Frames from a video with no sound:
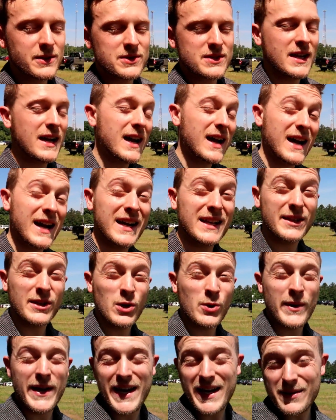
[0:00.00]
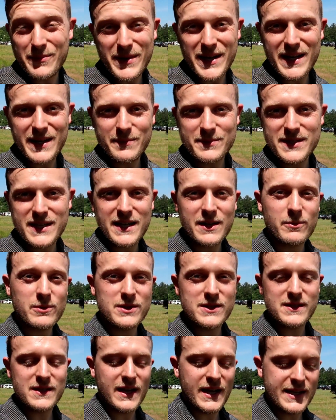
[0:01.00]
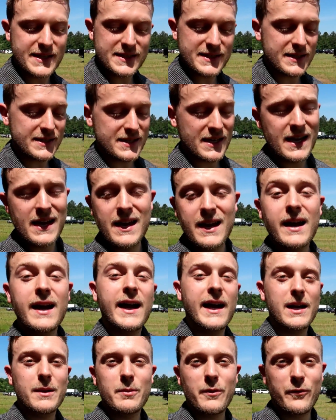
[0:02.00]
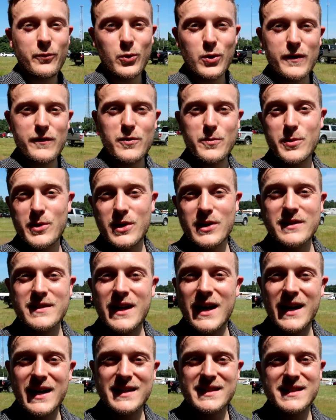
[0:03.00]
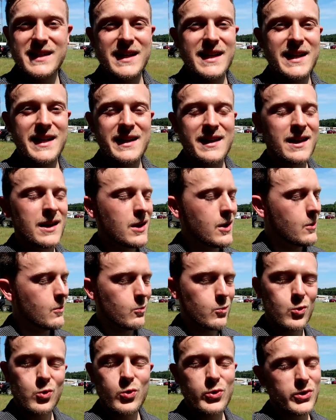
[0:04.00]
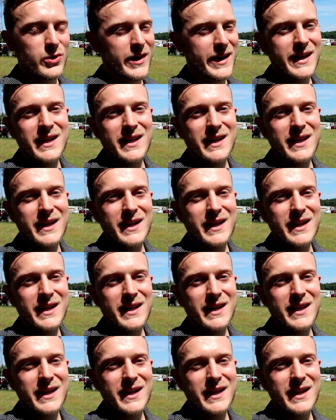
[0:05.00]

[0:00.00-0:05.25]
there's a high, low, and a medium setting, which is nice because I know before if you put it on the high setting, ooh, your